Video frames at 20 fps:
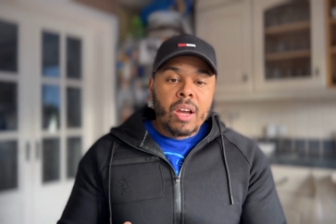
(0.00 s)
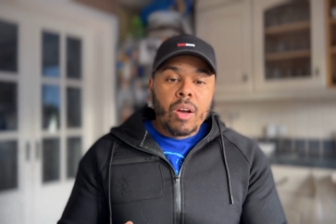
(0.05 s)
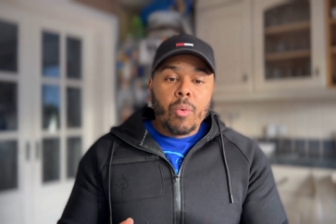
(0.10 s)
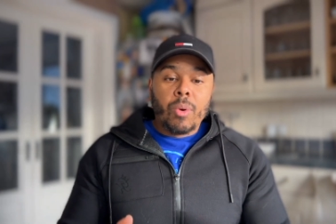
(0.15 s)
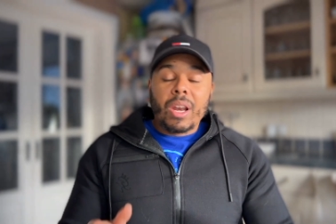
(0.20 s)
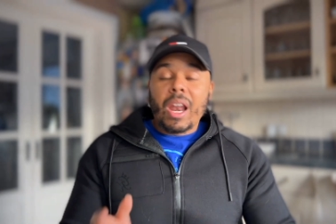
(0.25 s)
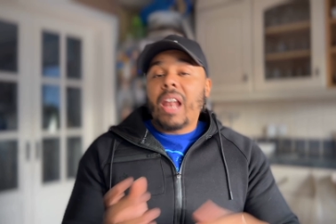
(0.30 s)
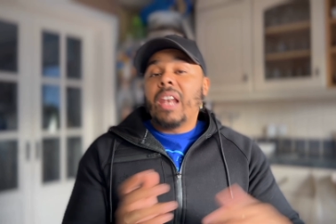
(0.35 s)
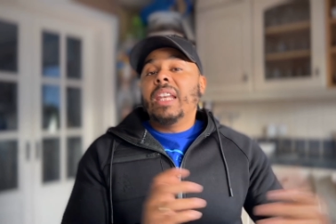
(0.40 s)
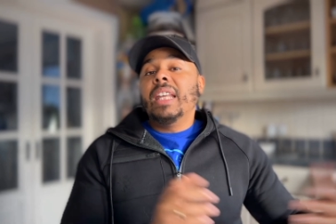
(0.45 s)

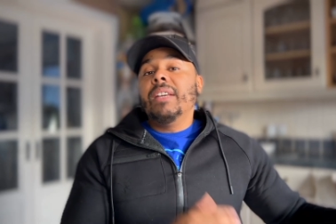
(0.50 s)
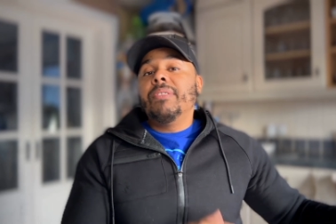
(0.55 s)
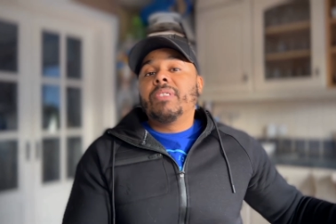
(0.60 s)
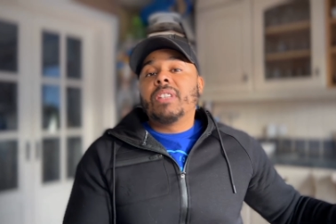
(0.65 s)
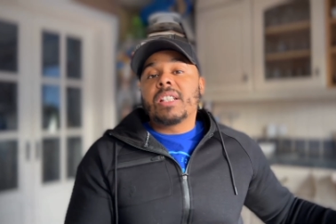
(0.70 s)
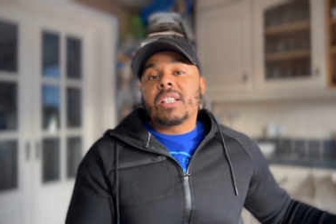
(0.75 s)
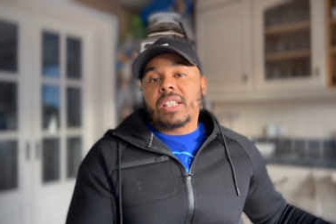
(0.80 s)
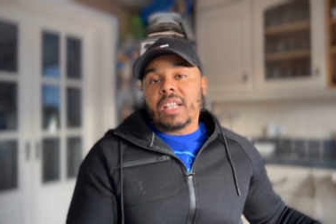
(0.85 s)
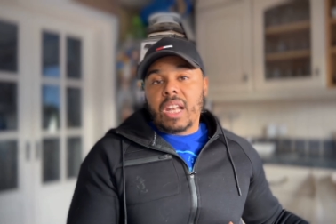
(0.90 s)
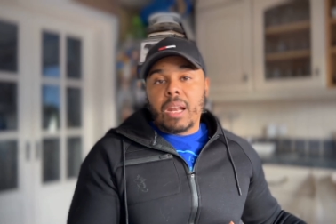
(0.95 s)
When I leave the
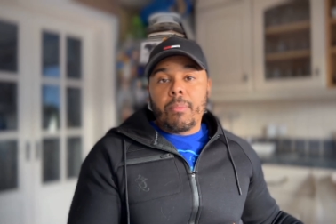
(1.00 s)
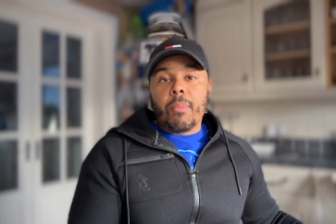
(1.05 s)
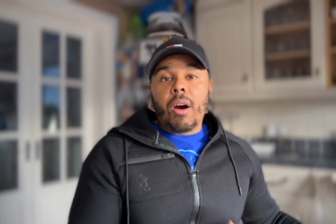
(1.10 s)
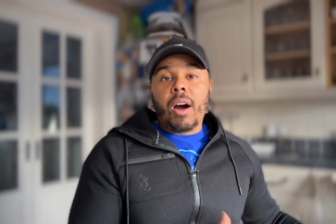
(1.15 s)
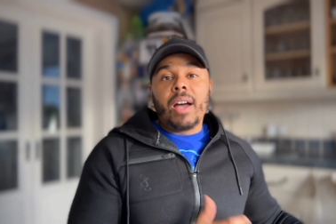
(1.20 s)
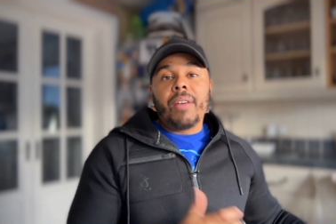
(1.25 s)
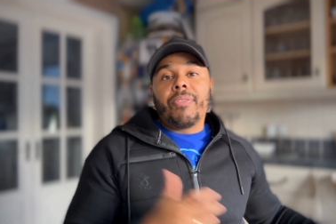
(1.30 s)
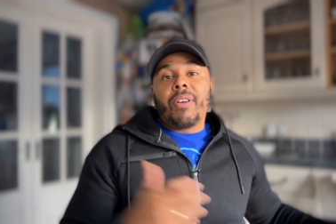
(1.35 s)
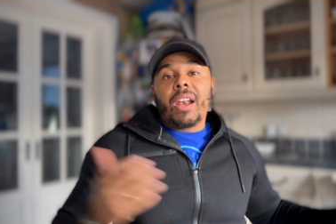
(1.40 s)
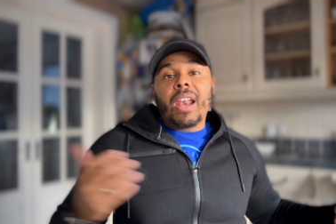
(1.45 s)
cinema,
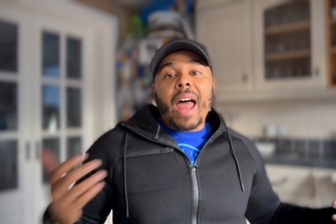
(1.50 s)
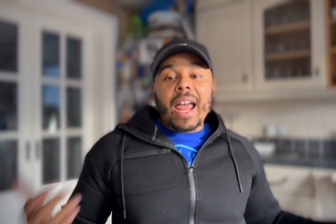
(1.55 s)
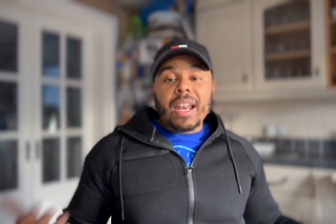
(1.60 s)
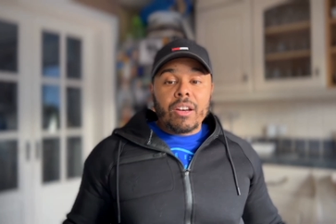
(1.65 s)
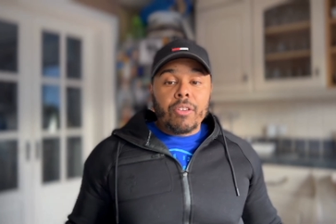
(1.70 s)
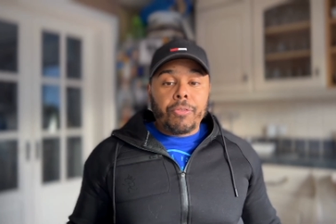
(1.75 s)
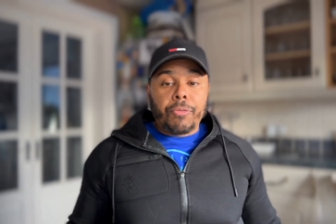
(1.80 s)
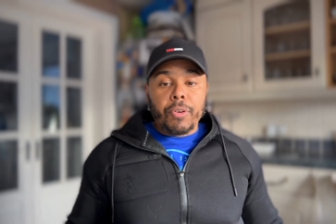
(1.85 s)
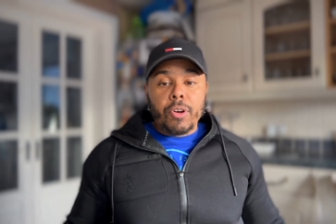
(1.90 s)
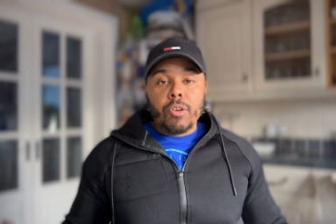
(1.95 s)
if I like
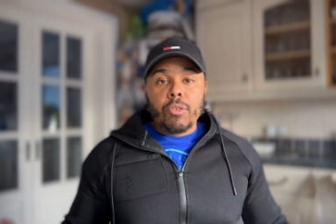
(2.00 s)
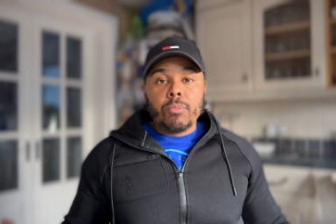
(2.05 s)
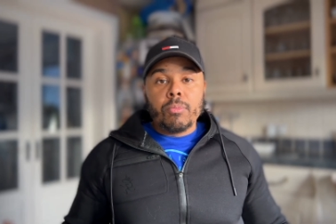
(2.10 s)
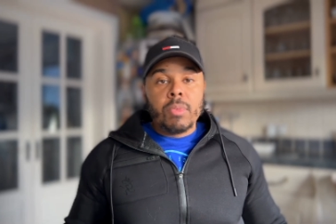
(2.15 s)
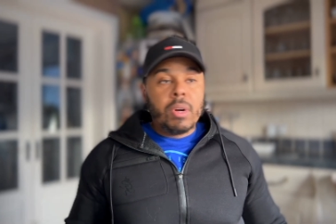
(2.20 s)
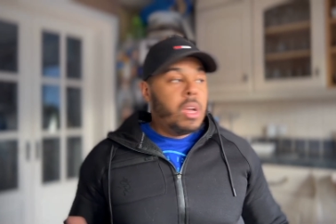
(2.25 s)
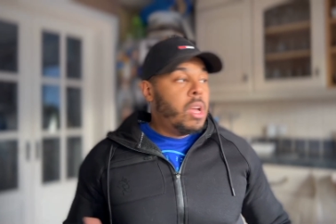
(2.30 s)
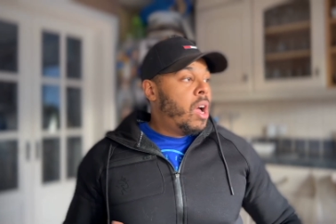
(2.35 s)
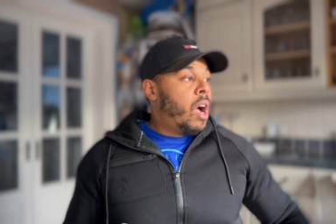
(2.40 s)
the film,